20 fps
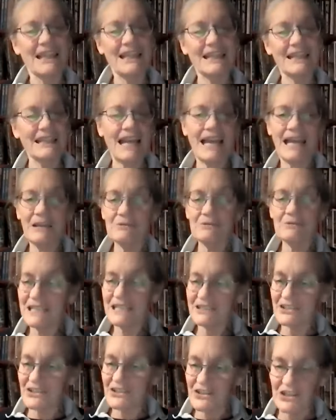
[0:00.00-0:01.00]
And I would
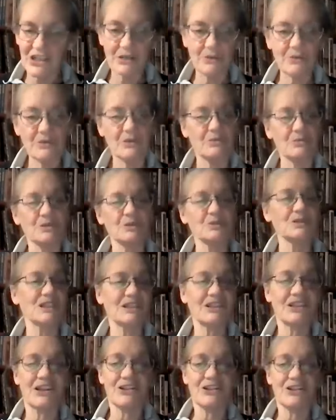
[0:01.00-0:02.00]
like to share with the world
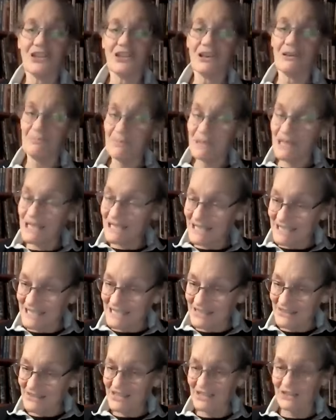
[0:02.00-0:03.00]
at large that meetings